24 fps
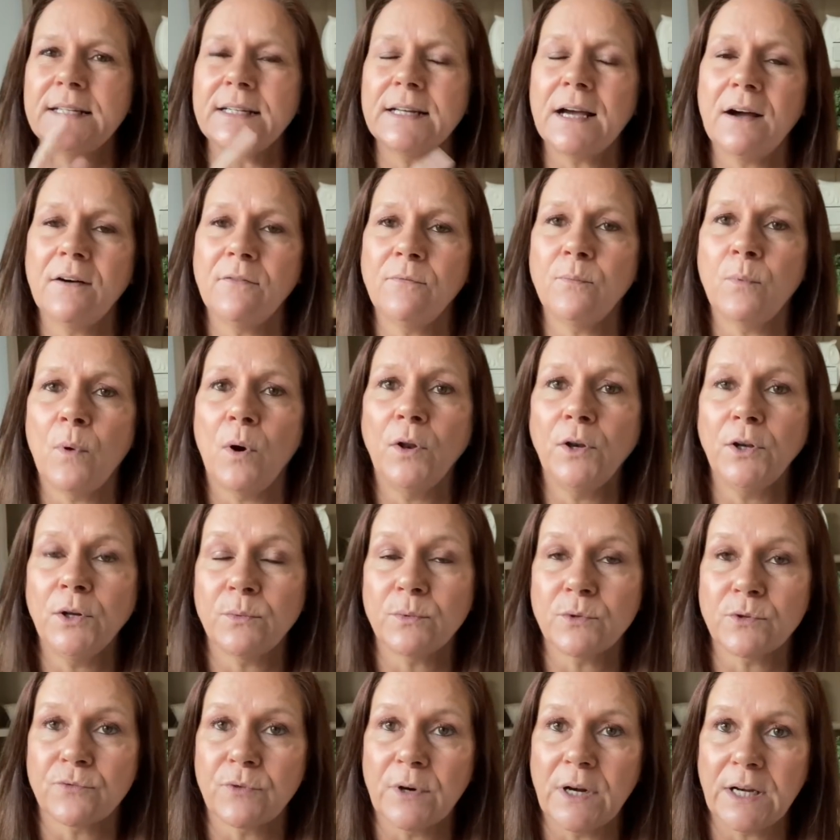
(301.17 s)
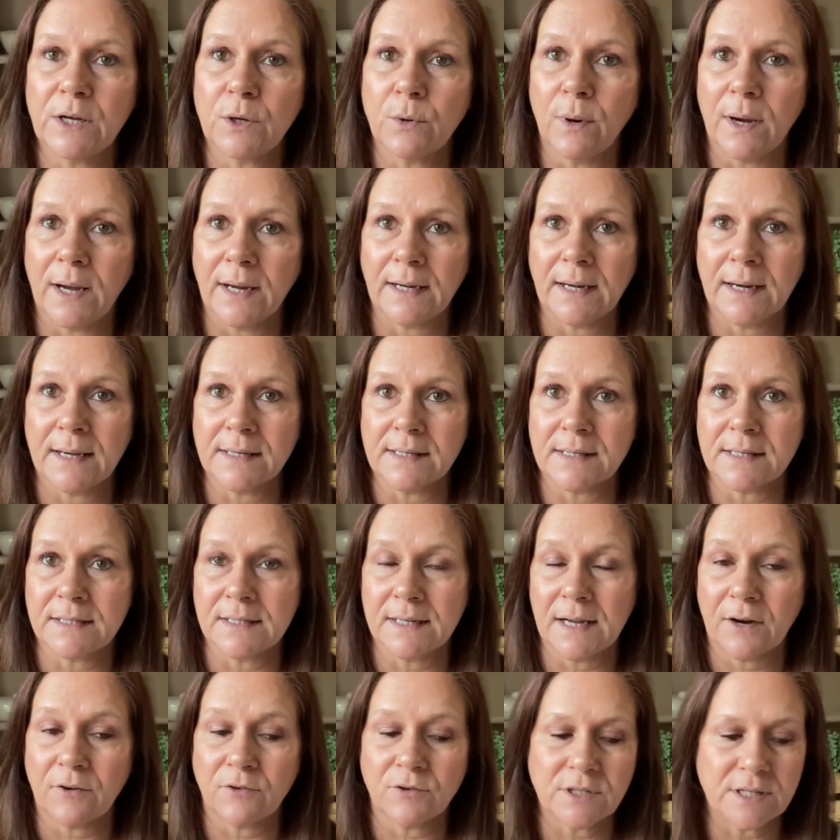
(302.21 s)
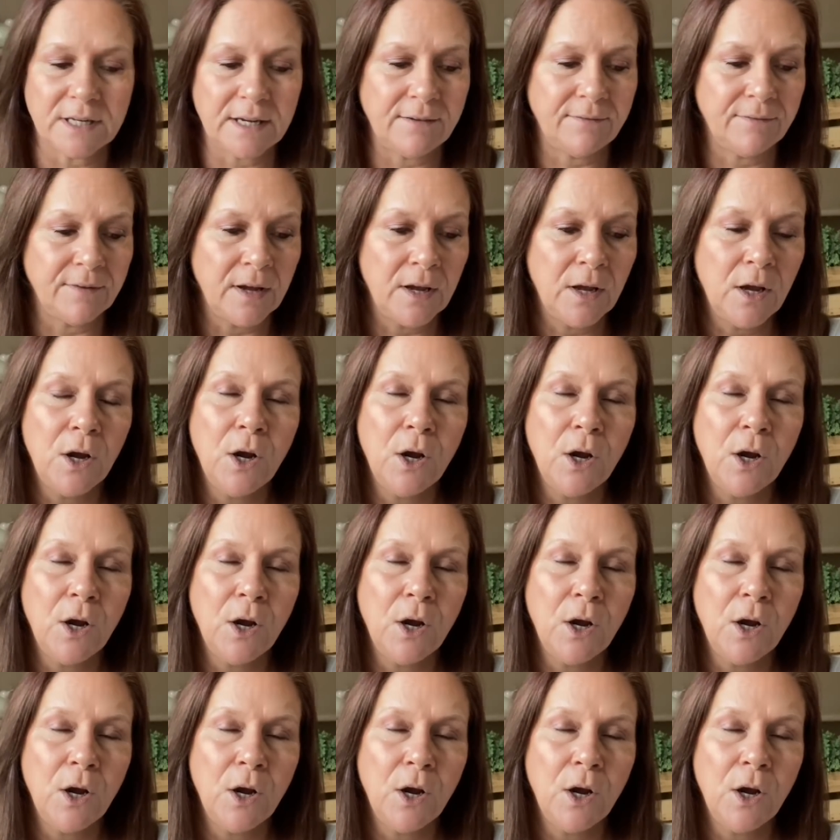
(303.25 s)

have one that was really quite nice and decorative.